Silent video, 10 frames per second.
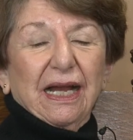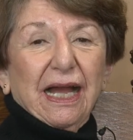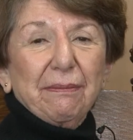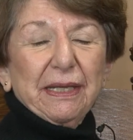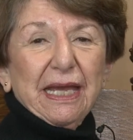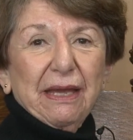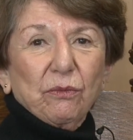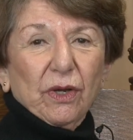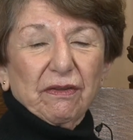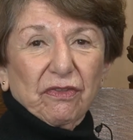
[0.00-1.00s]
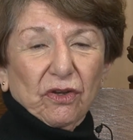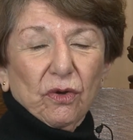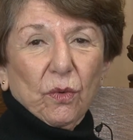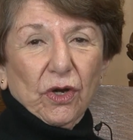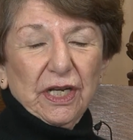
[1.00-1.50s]
I became one of the
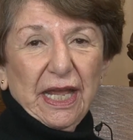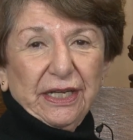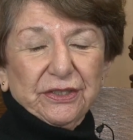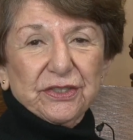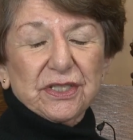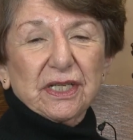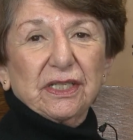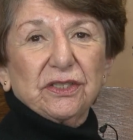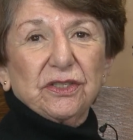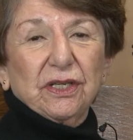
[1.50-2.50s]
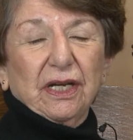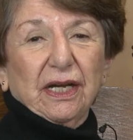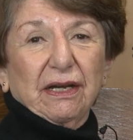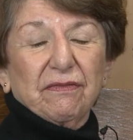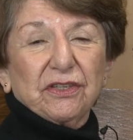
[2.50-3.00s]
coordinators
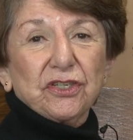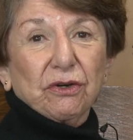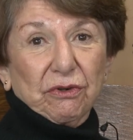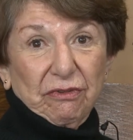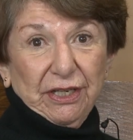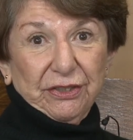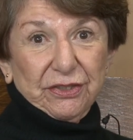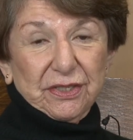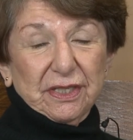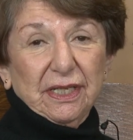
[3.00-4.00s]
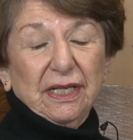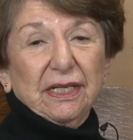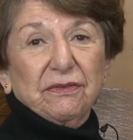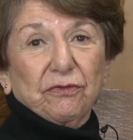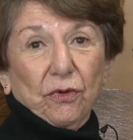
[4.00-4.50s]
of the Torah readers
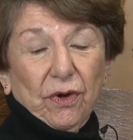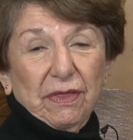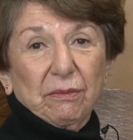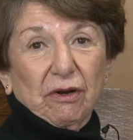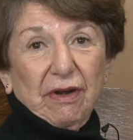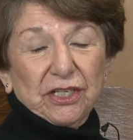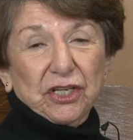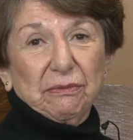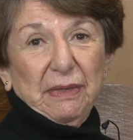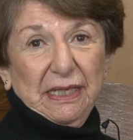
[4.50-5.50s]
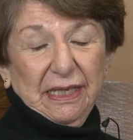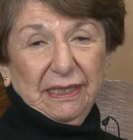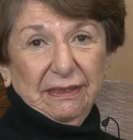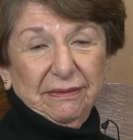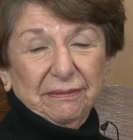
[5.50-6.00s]
for the Moreshet Minyan.